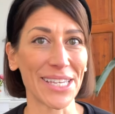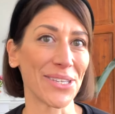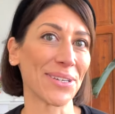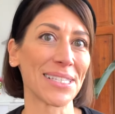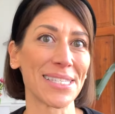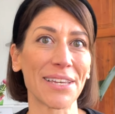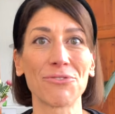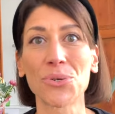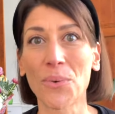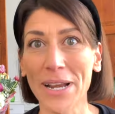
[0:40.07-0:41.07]
You can save
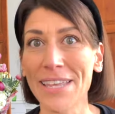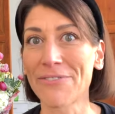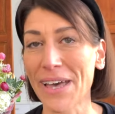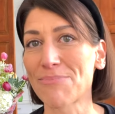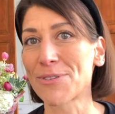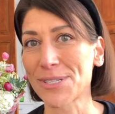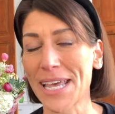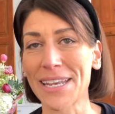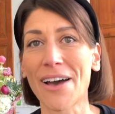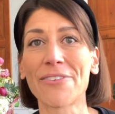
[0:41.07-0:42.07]
twenty-five
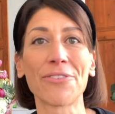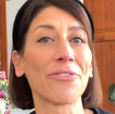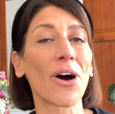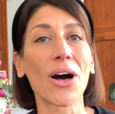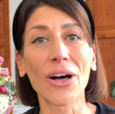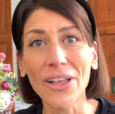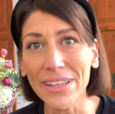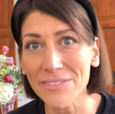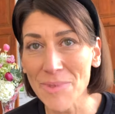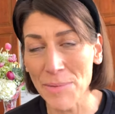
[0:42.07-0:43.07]
percent off of all
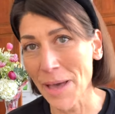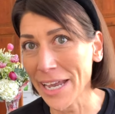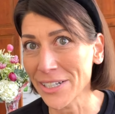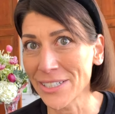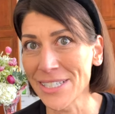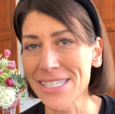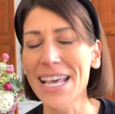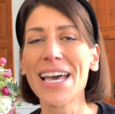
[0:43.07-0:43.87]
of my patterns.